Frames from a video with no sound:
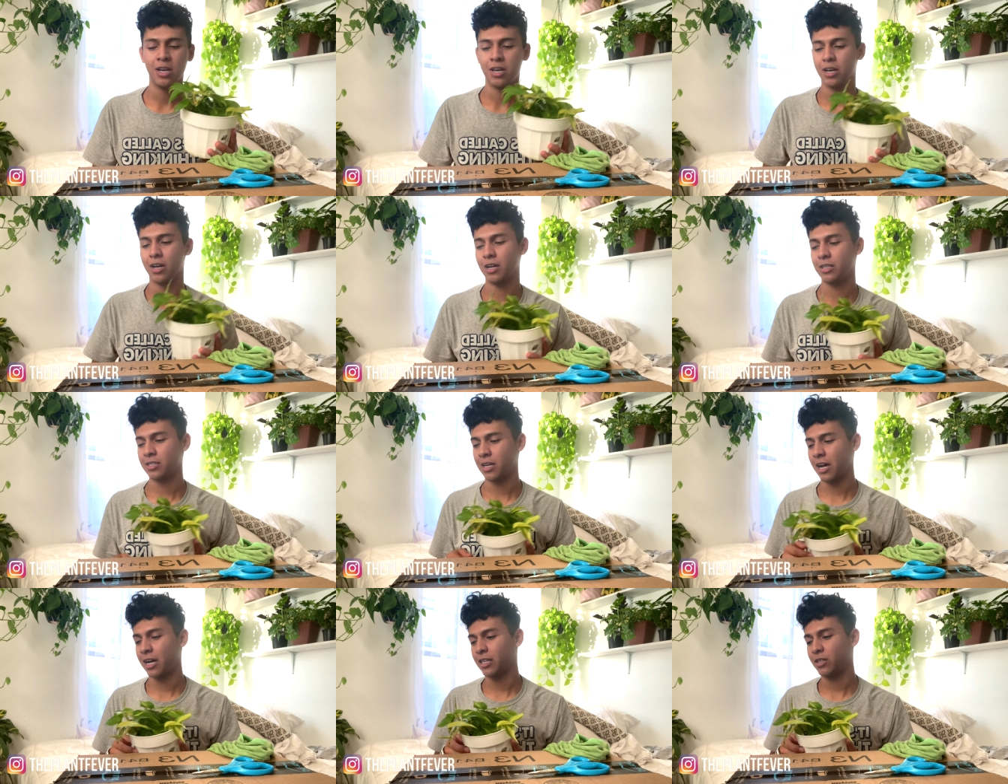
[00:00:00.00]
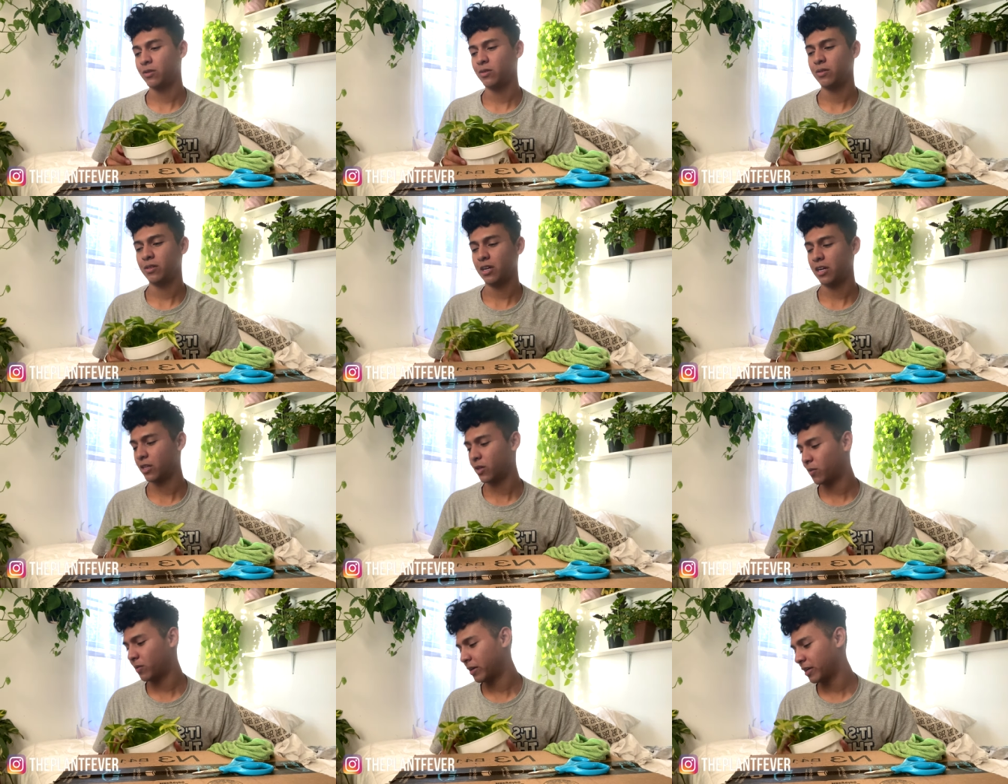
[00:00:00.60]
because i don't i
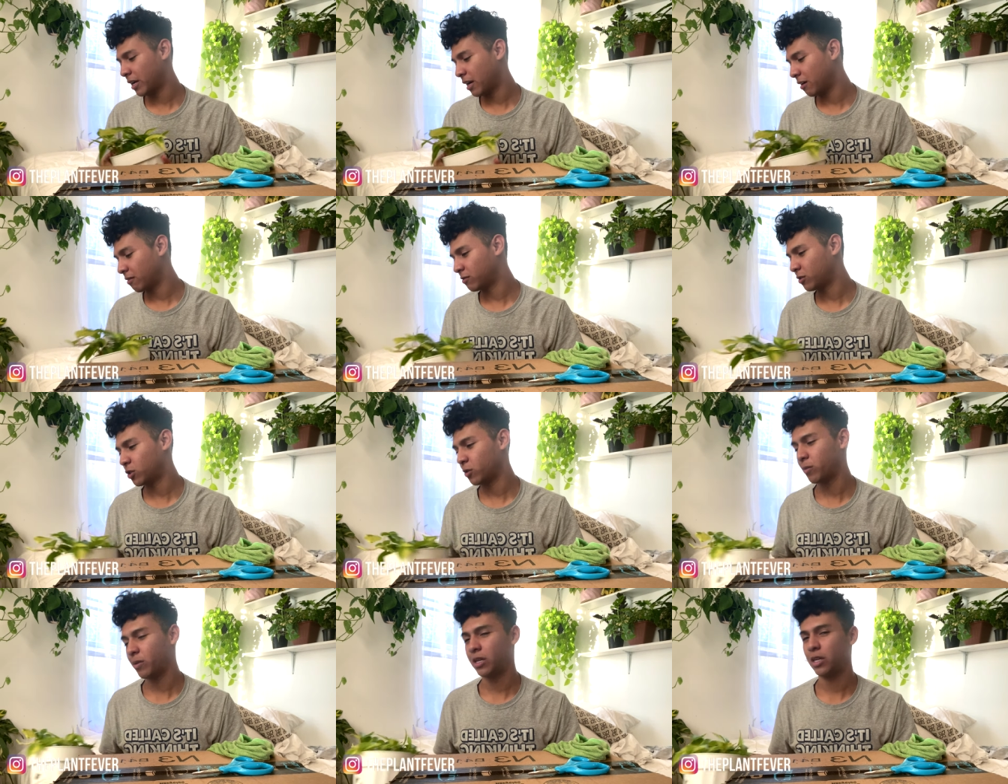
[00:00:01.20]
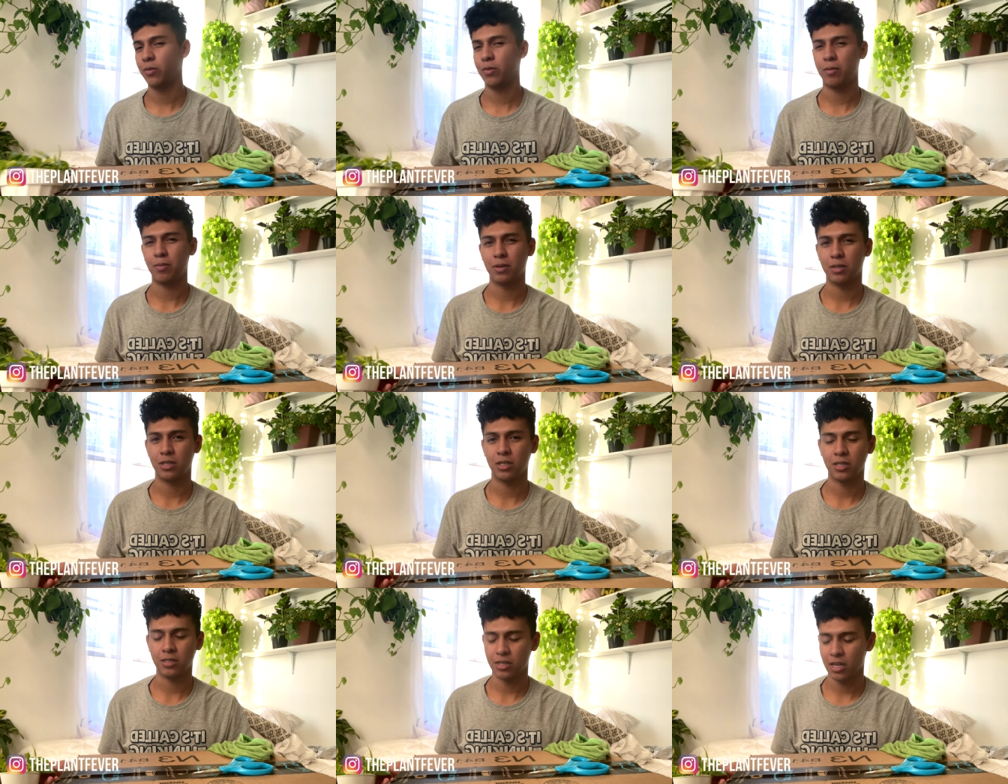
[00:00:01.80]
don't want to have too many
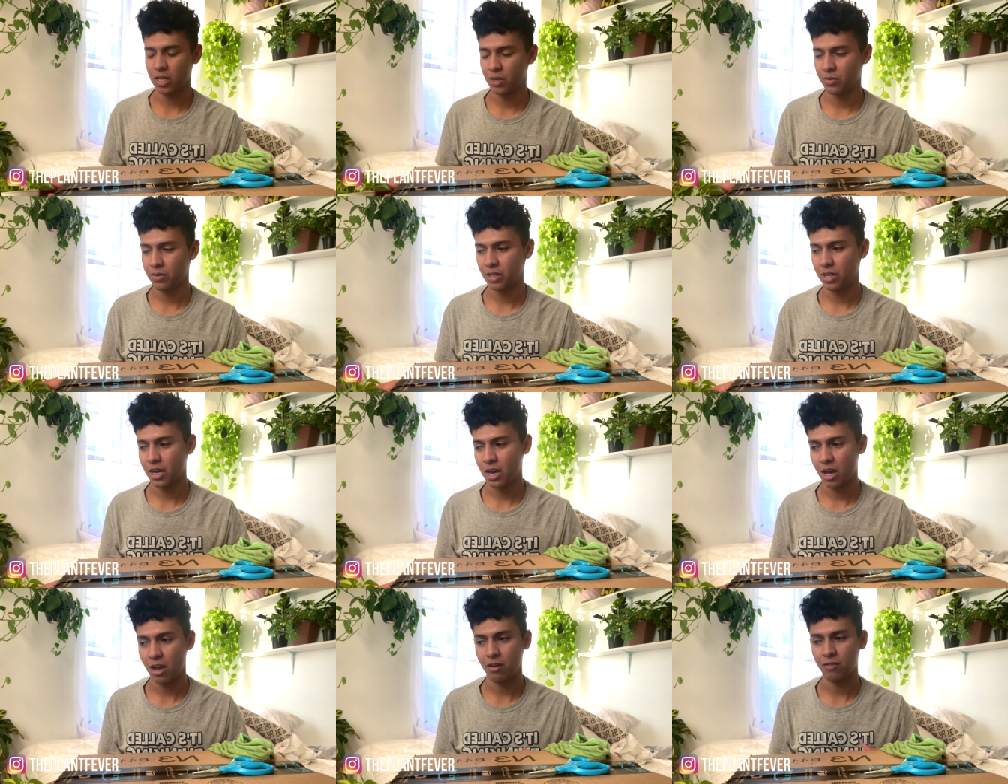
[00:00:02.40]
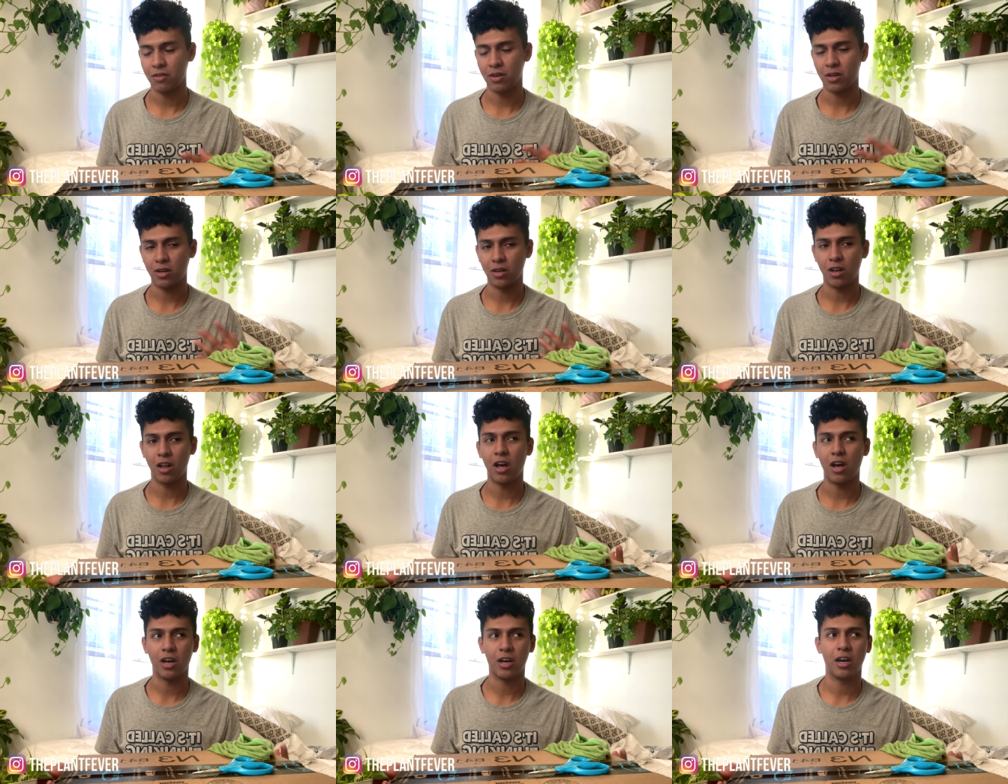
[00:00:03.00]
replicas i already have a
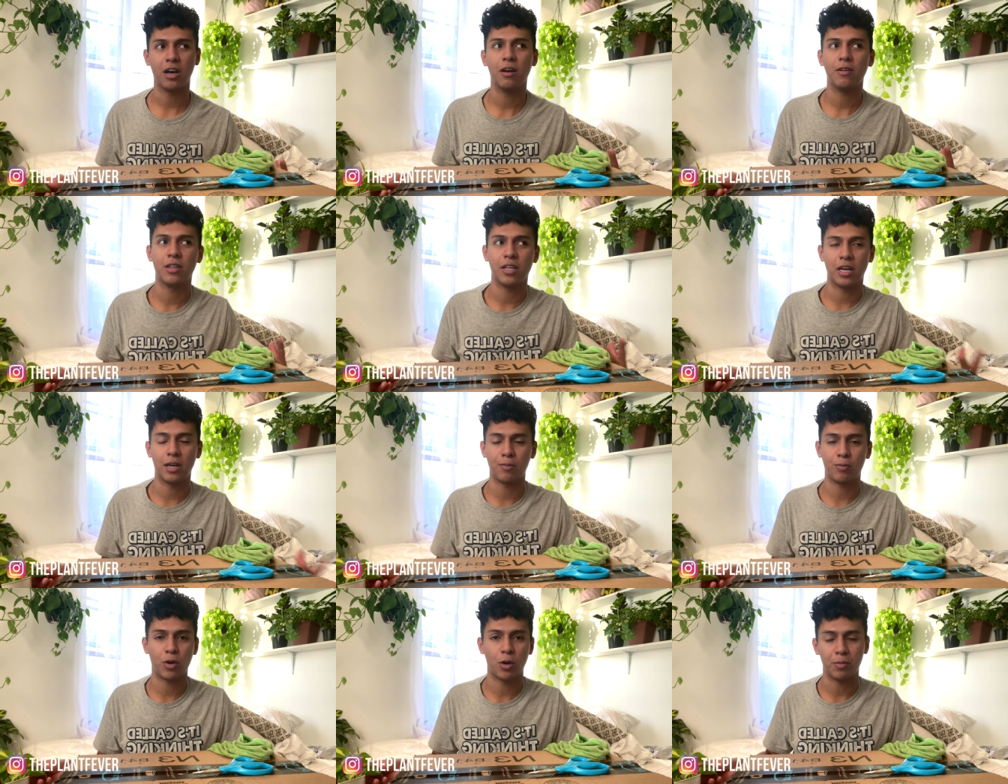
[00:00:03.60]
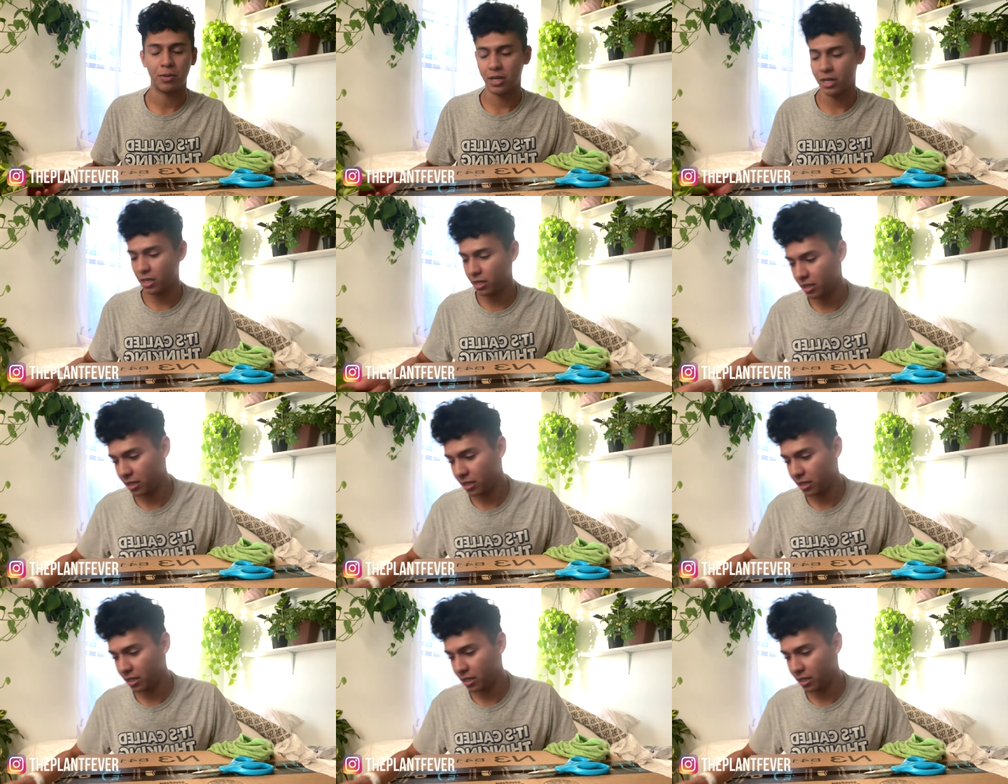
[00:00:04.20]
lot that i propagated